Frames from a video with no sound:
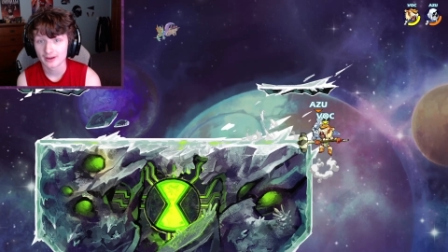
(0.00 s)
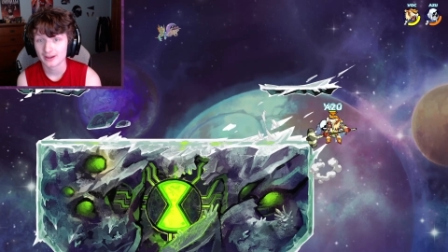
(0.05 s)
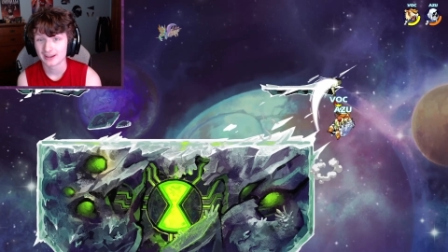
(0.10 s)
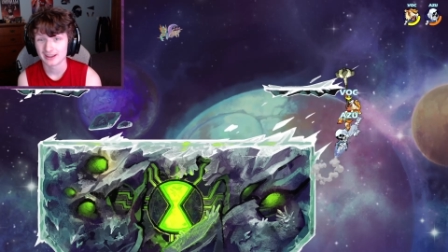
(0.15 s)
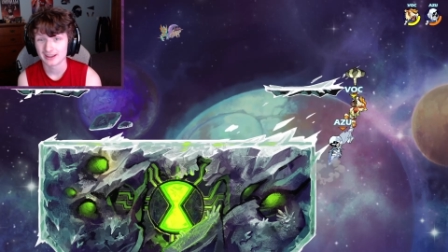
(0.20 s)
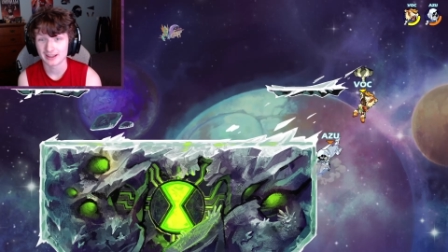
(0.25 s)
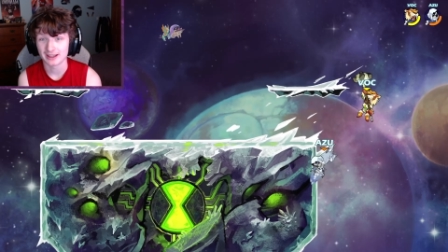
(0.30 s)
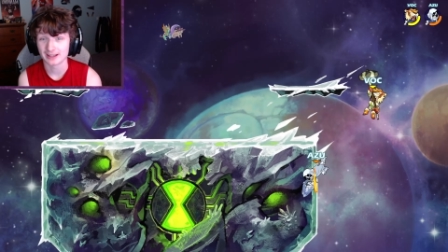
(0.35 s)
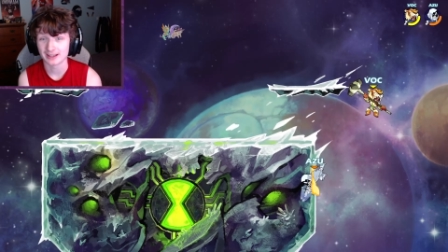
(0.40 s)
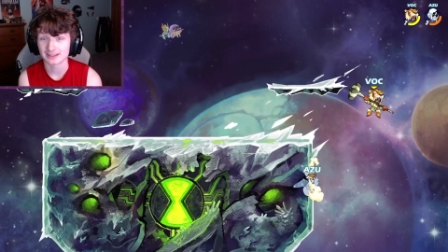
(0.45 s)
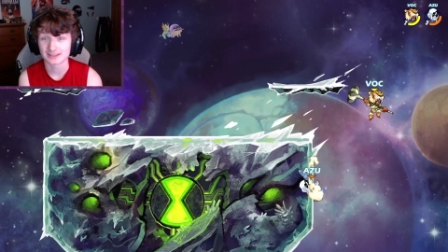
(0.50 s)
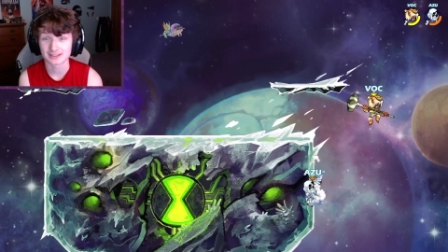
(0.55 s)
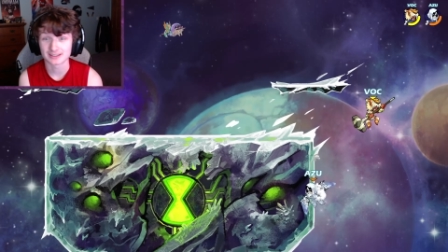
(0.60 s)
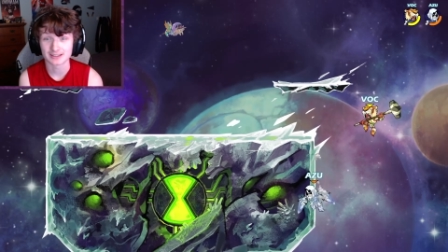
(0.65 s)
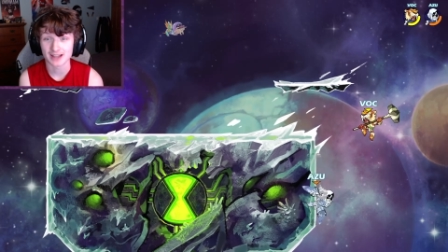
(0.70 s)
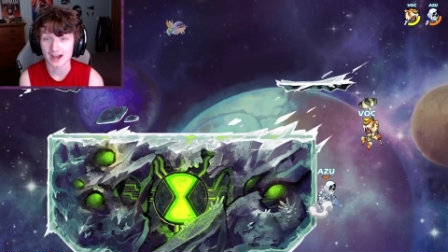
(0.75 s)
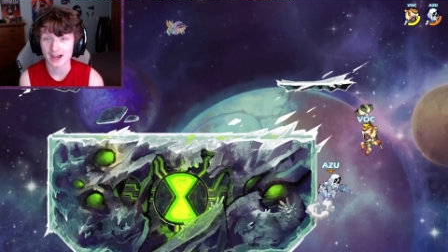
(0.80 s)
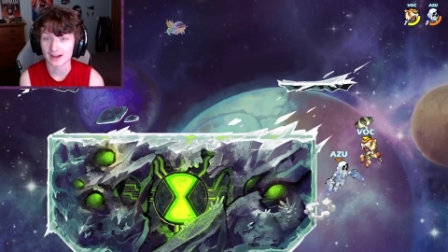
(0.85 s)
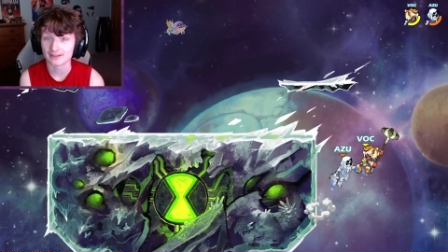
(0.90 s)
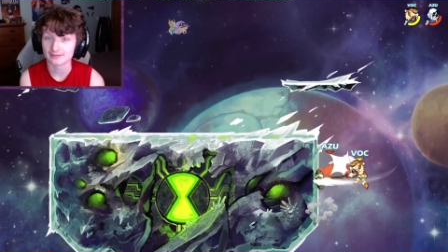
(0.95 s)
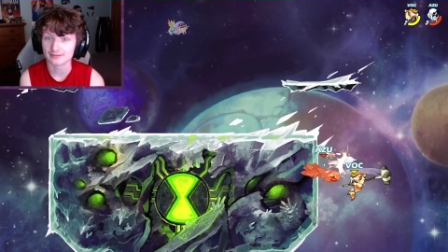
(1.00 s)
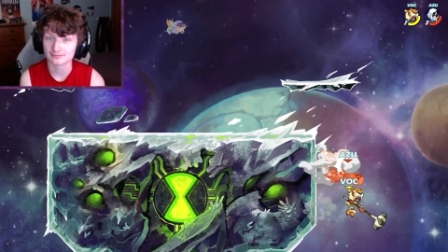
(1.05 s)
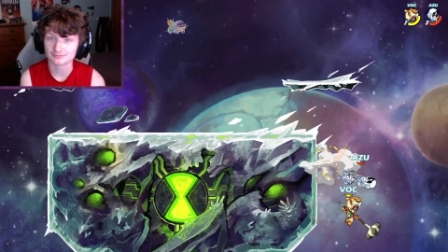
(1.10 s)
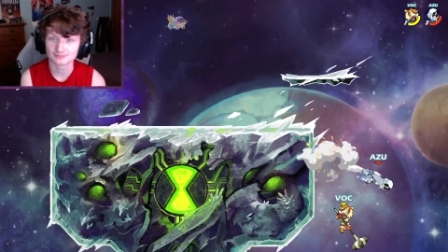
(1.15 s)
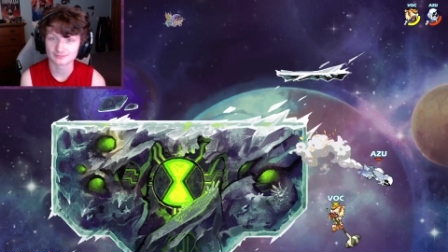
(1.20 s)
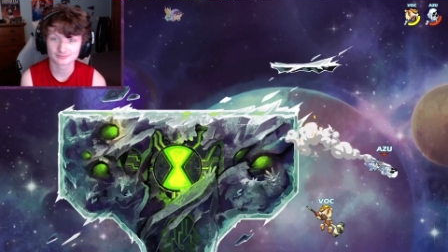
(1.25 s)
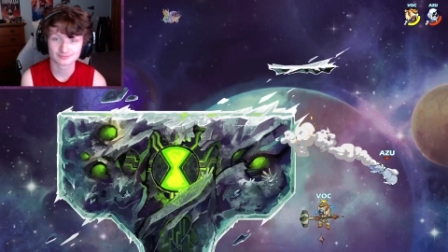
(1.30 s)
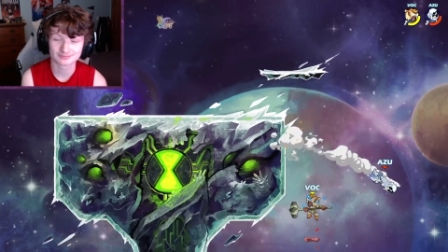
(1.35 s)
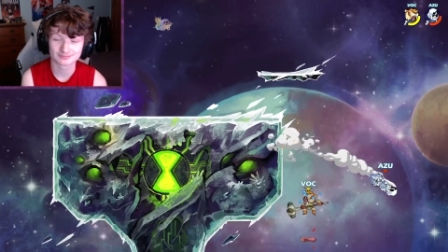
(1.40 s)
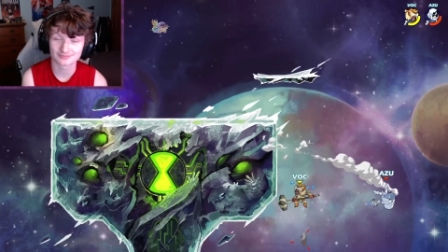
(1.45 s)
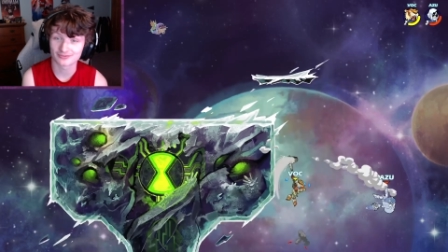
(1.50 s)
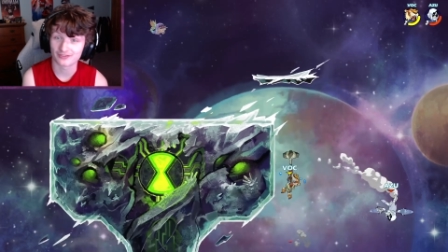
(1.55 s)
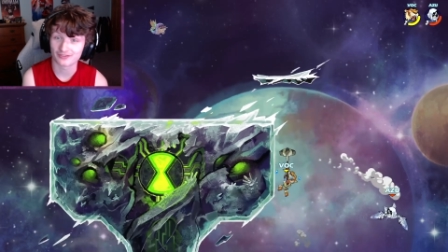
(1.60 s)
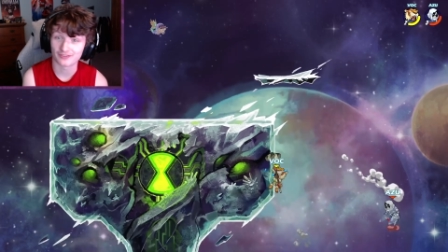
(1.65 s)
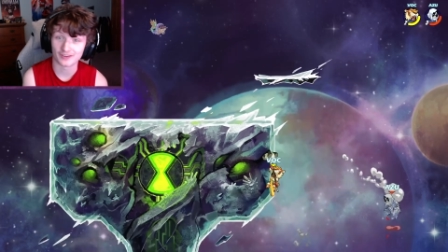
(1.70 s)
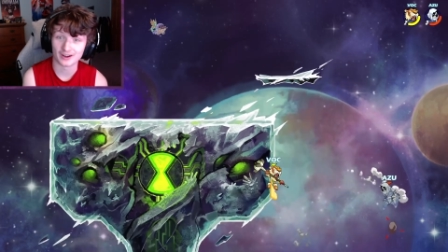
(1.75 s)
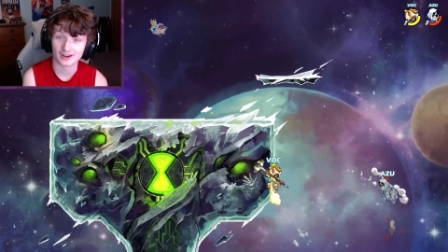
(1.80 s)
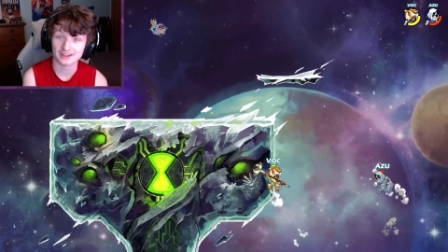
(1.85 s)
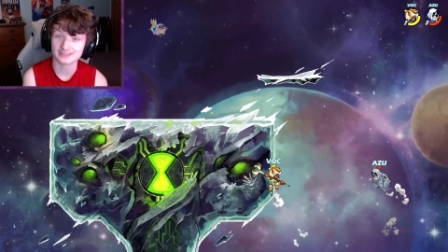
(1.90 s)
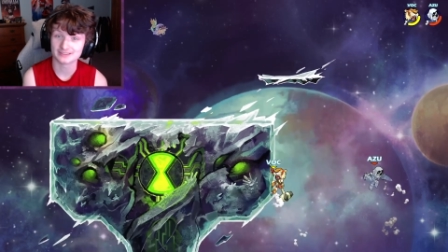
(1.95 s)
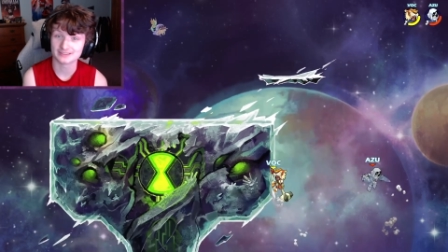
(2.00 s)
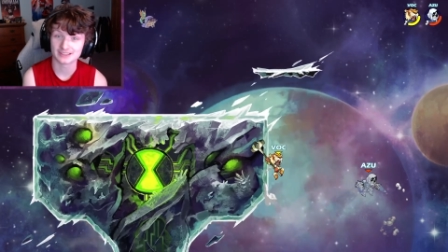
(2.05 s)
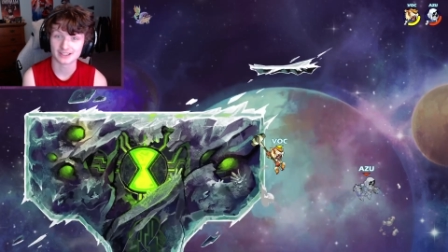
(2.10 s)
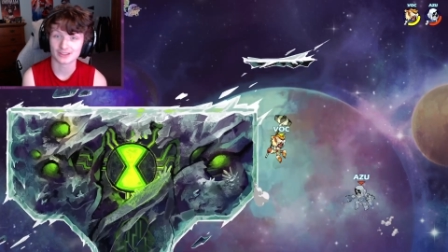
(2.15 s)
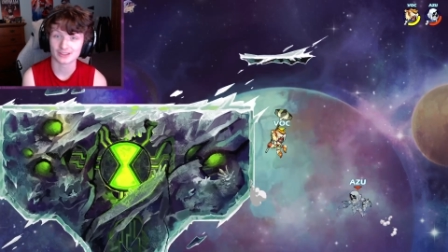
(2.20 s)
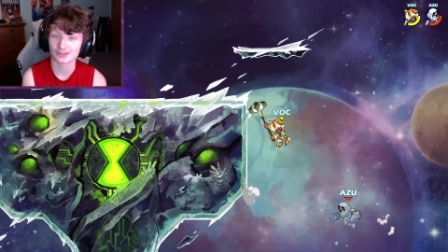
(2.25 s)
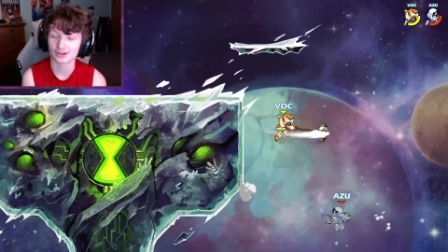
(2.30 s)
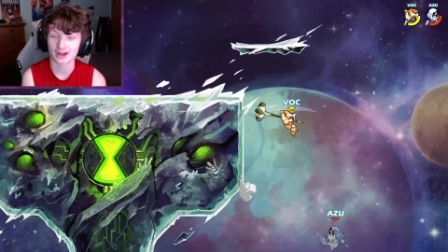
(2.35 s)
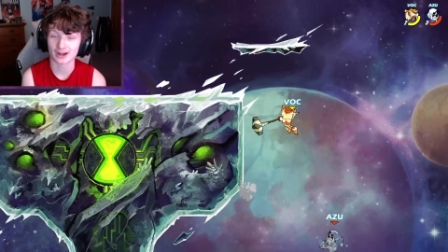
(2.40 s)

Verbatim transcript: It's not fun either.